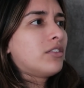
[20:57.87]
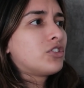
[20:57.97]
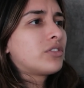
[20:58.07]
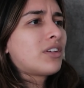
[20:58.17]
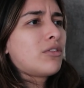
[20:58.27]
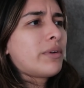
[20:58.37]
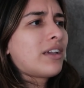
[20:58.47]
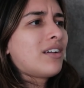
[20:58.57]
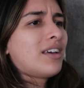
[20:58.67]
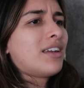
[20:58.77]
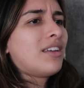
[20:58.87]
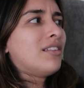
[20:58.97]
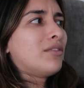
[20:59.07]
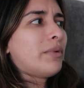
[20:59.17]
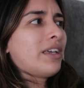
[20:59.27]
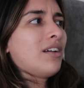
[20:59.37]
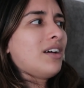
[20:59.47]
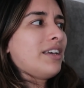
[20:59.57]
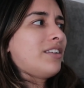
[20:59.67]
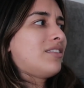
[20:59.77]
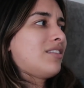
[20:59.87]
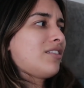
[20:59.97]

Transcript: And she's like, oh my God, oh my God.